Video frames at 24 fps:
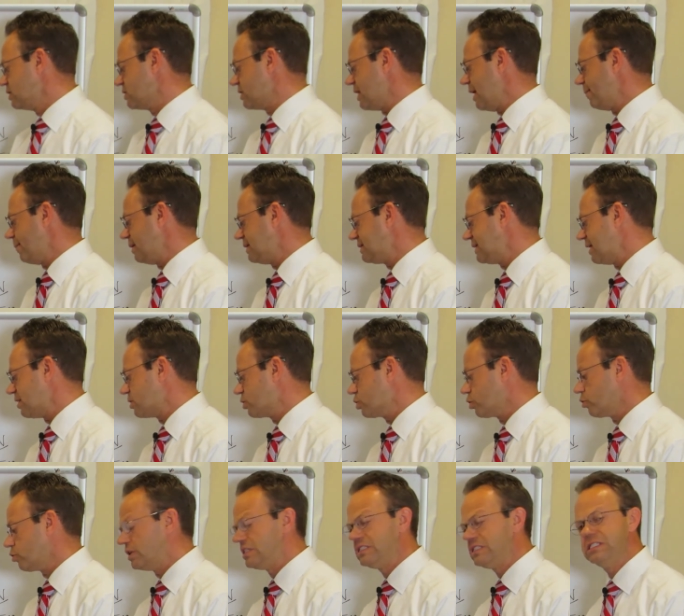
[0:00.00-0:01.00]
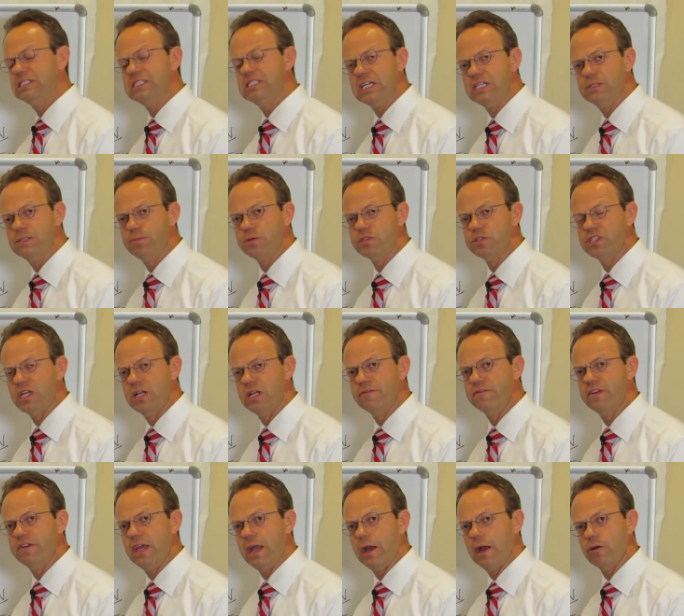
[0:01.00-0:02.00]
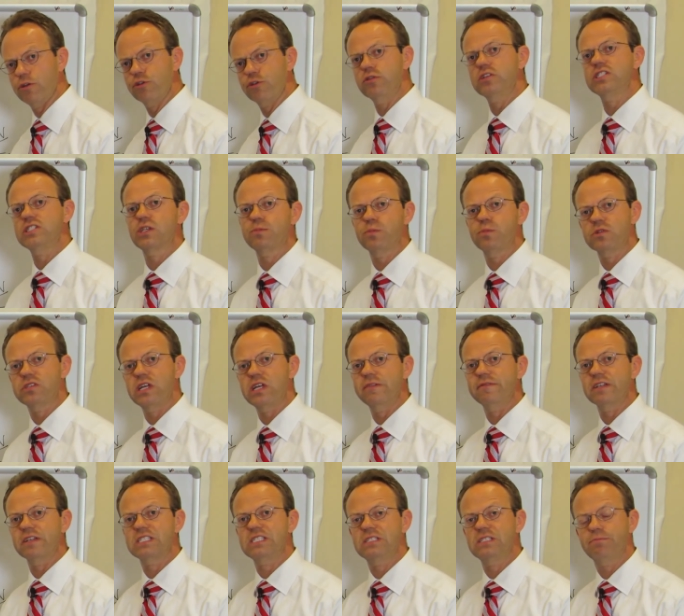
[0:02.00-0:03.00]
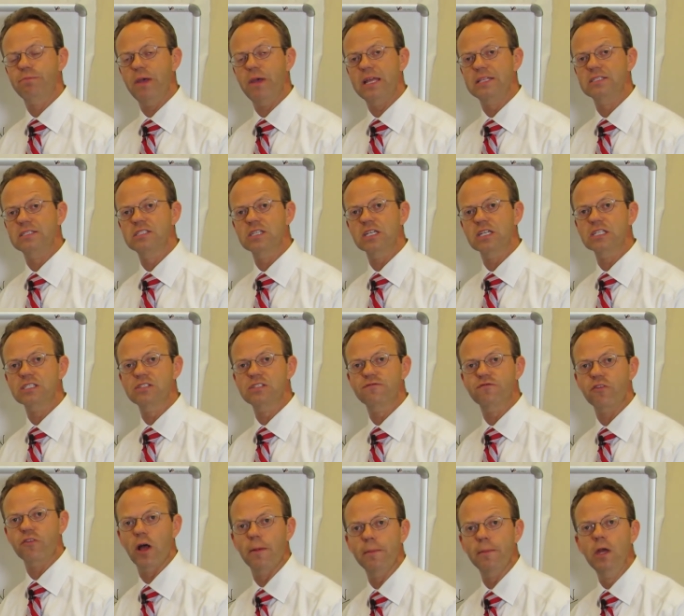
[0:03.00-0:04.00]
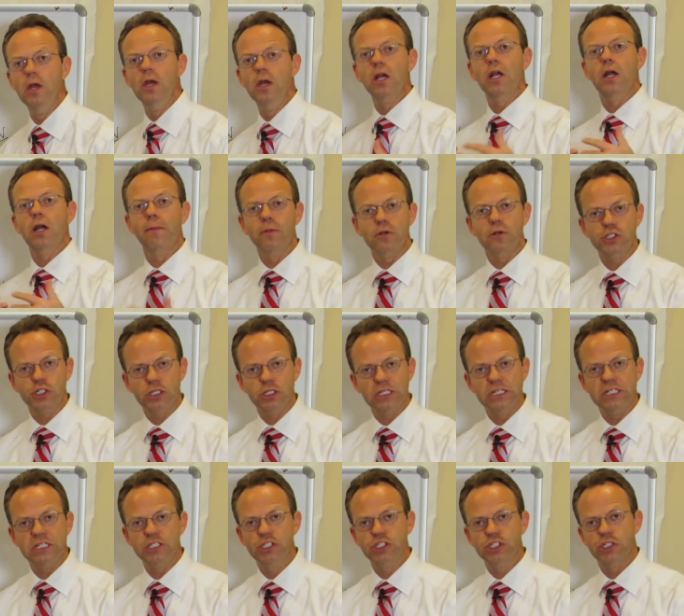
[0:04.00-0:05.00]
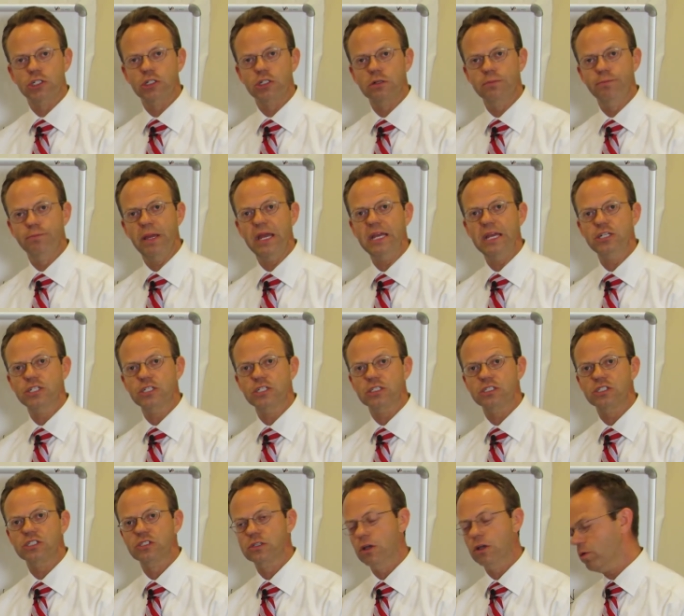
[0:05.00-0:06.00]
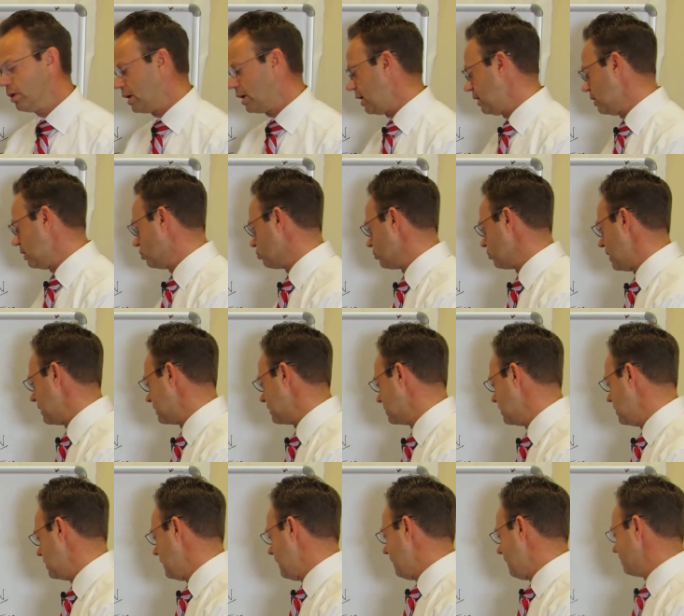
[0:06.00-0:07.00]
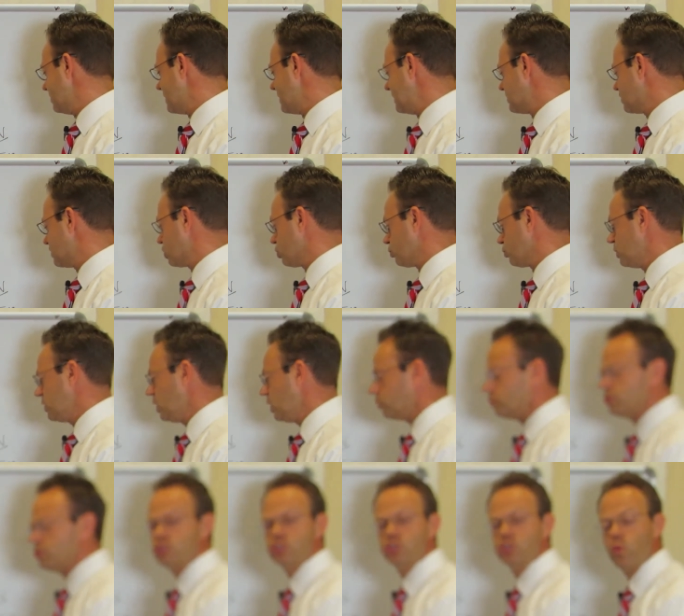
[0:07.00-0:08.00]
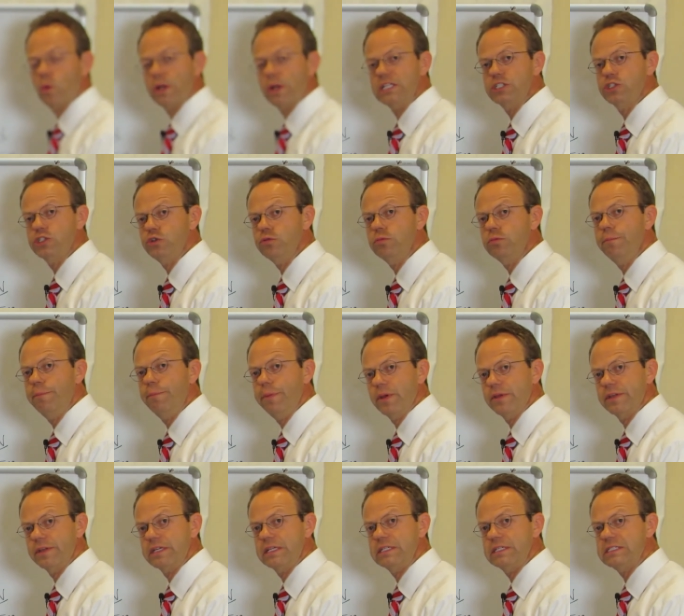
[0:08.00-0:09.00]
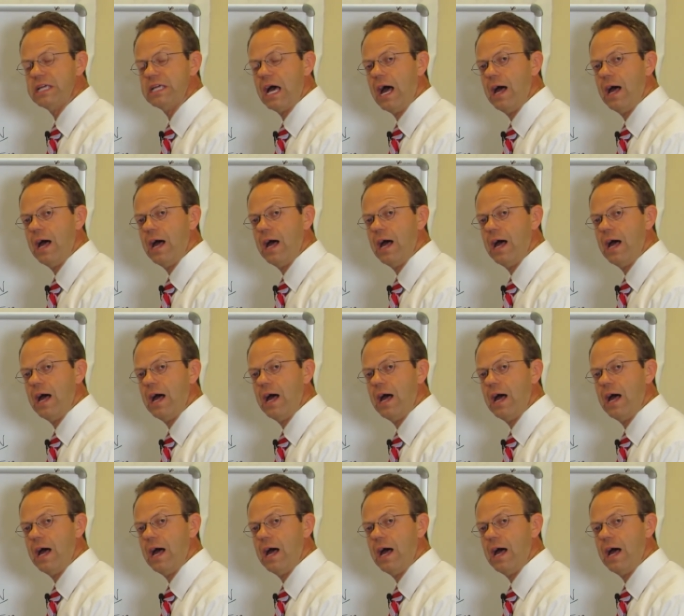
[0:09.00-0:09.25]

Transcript: So that means that 36% of care, 36% of expense is from commercially insured patients. Okay, great. That's $322 billion.